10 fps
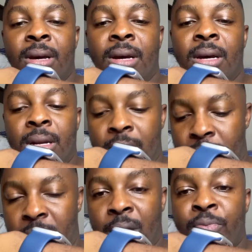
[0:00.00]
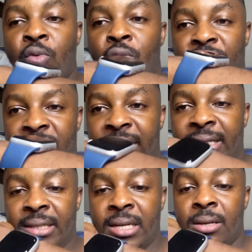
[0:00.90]
An Apple Watch
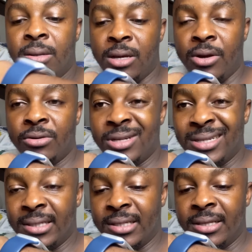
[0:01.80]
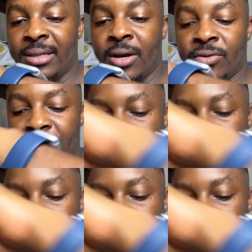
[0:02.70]
SE, 160,000